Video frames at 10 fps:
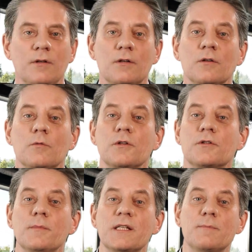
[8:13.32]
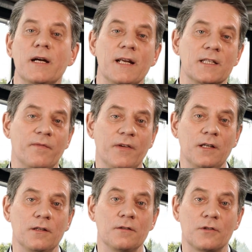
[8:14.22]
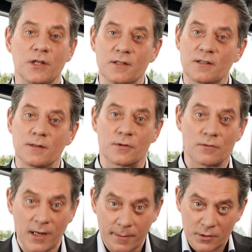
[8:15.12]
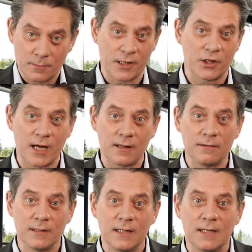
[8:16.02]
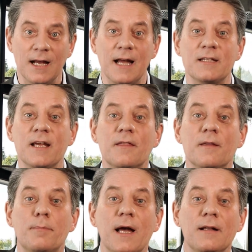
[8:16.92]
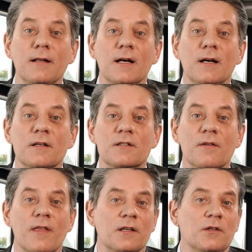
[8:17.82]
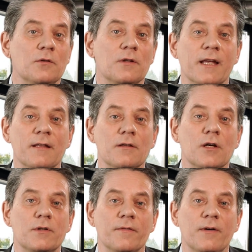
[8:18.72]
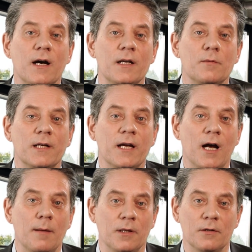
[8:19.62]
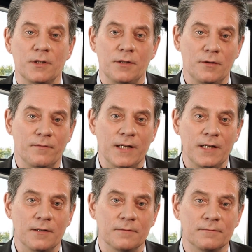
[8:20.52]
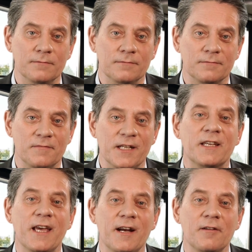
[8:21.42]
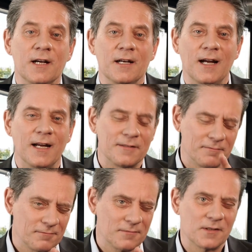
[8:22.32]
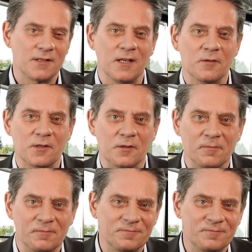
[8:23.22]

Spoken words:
you don't want to miss my next video, just subscribe to my channel and hit the bell so that you'll get notified when I upload a new video. Take care and see you soon.